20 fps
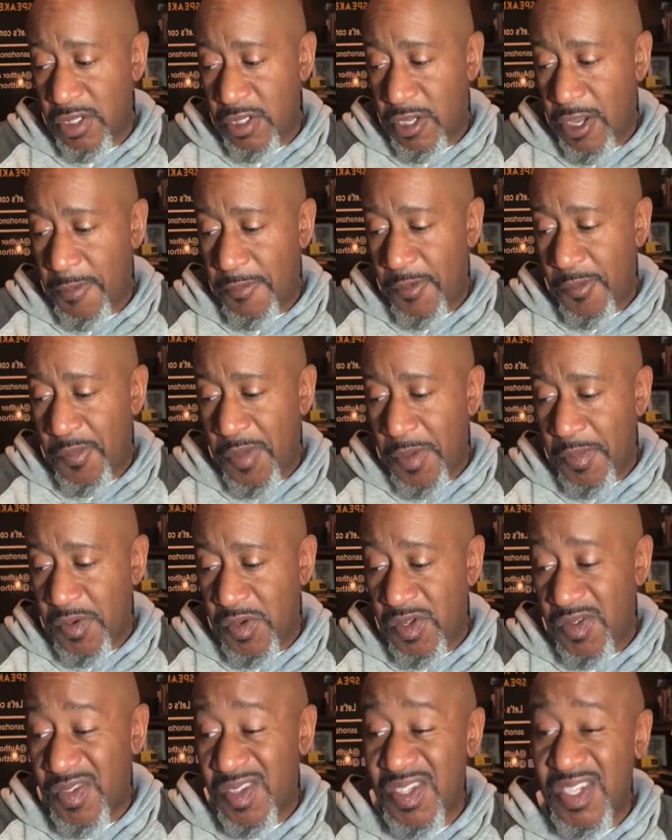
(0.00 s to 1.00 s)
a couple
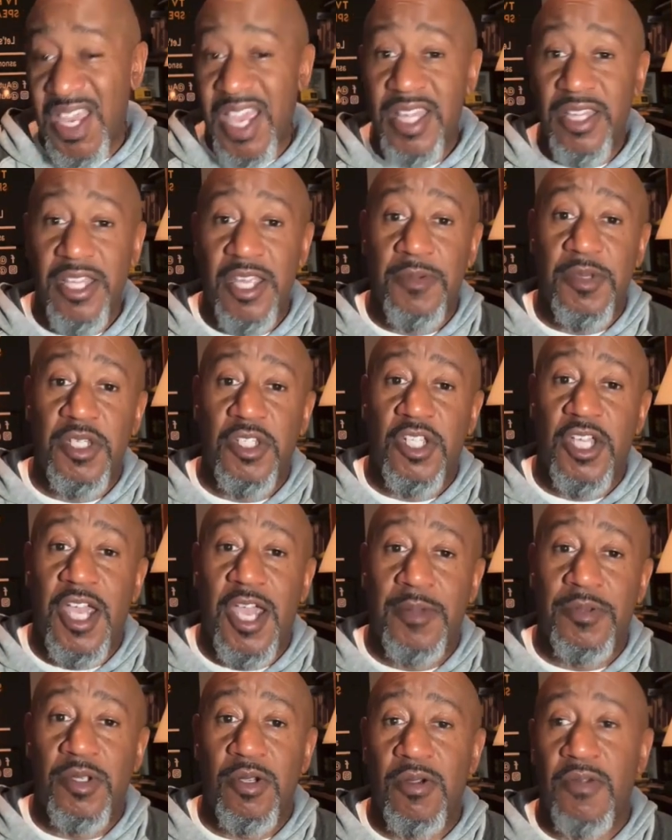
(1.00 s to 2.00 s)
members of the Xi Lambda
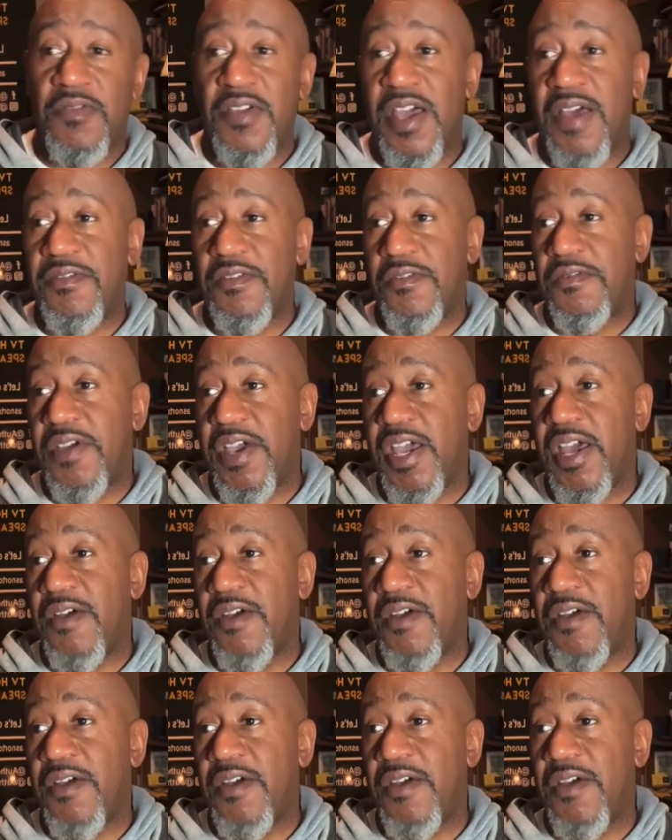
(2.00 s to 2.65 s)
chapter of Alpha Phi